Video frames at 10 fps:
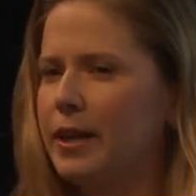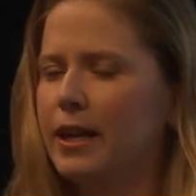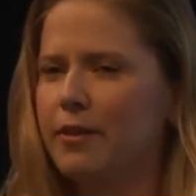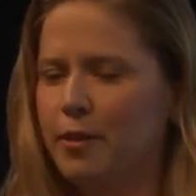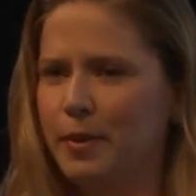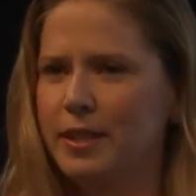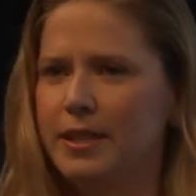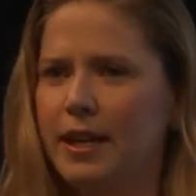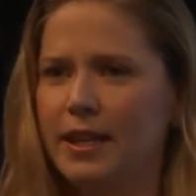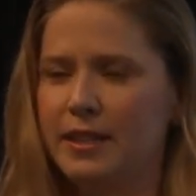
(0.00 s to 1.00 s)
data from these
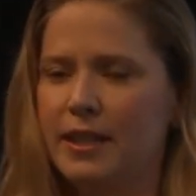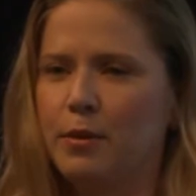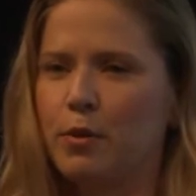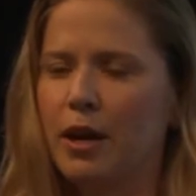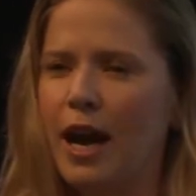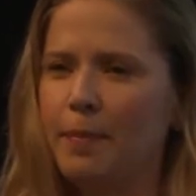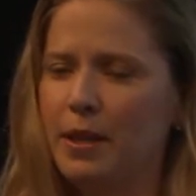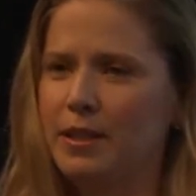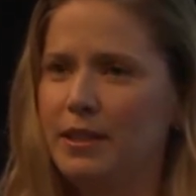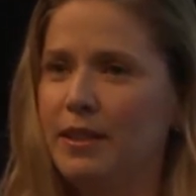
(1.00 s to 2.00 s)
studies, and we're
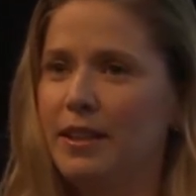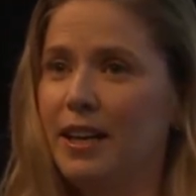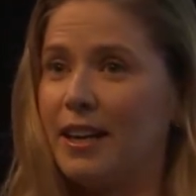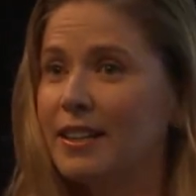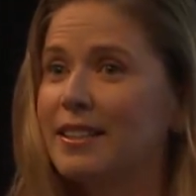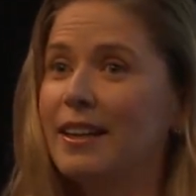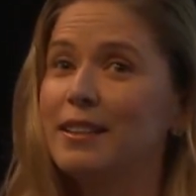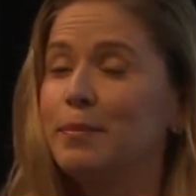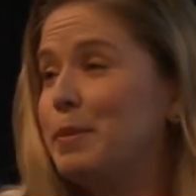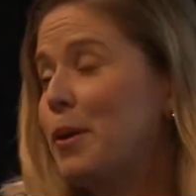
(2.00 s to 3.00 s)
happy and
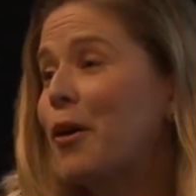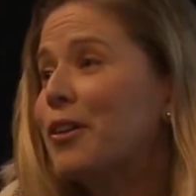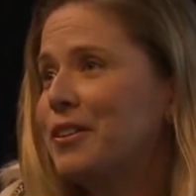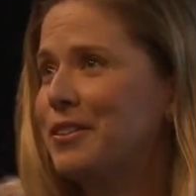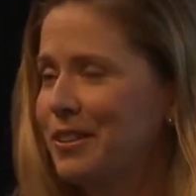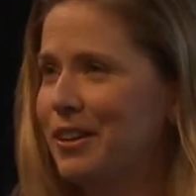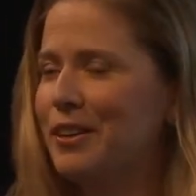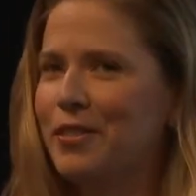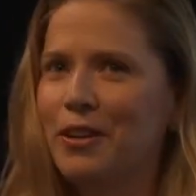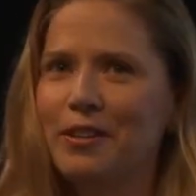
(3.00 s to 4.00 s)
excited to be part
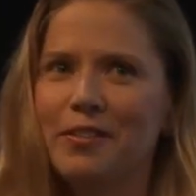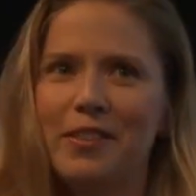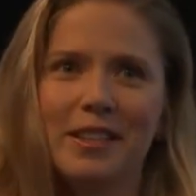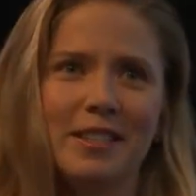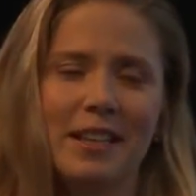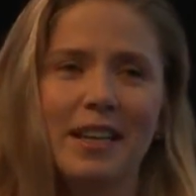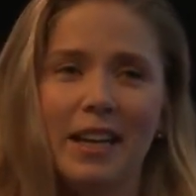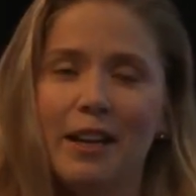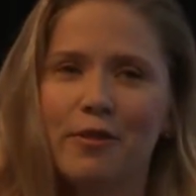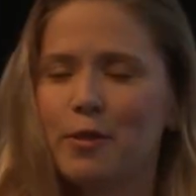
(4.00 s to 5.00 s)
of all of this
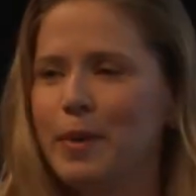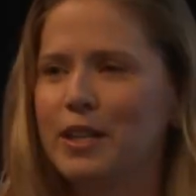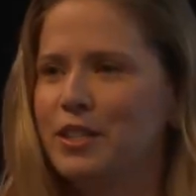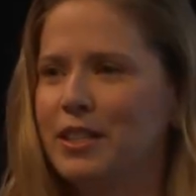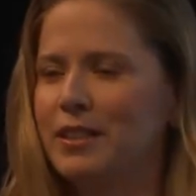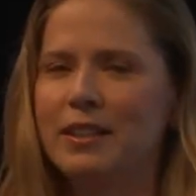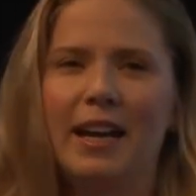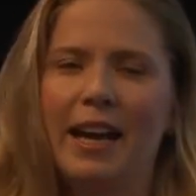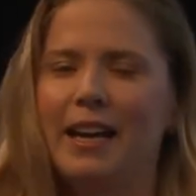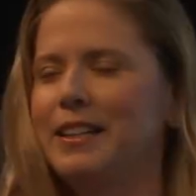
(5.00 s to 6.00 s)
information.
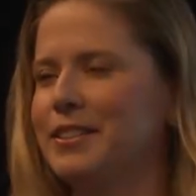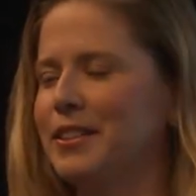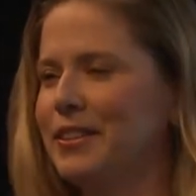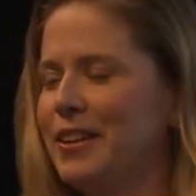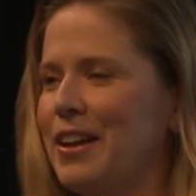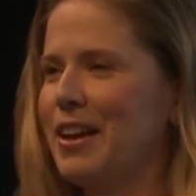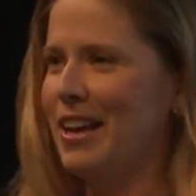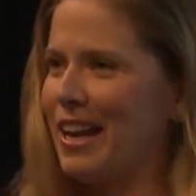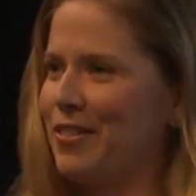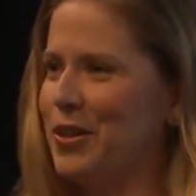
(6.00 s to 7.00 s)
And
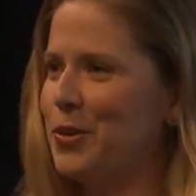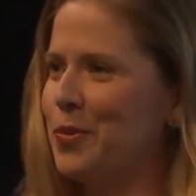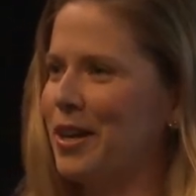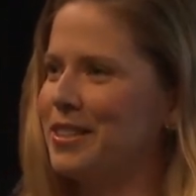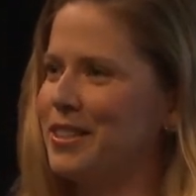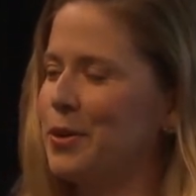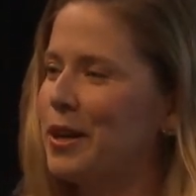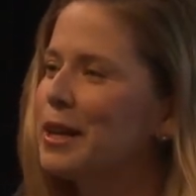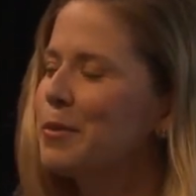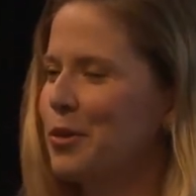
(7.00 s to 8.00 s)
if you want to know
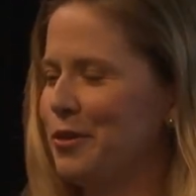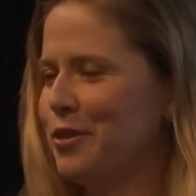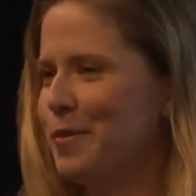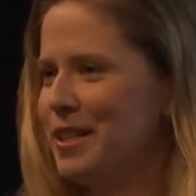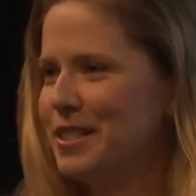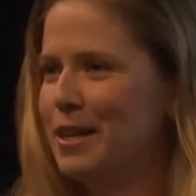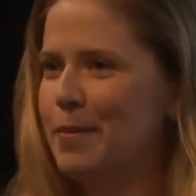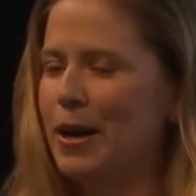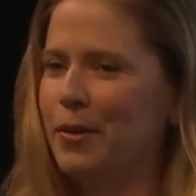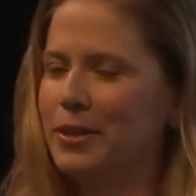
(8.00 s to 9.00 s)
any more information
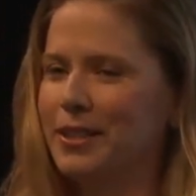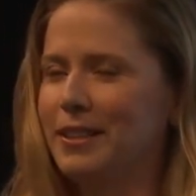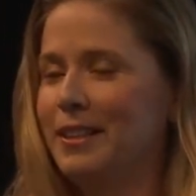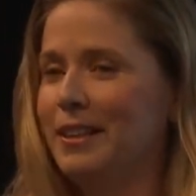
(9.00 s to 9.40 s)
about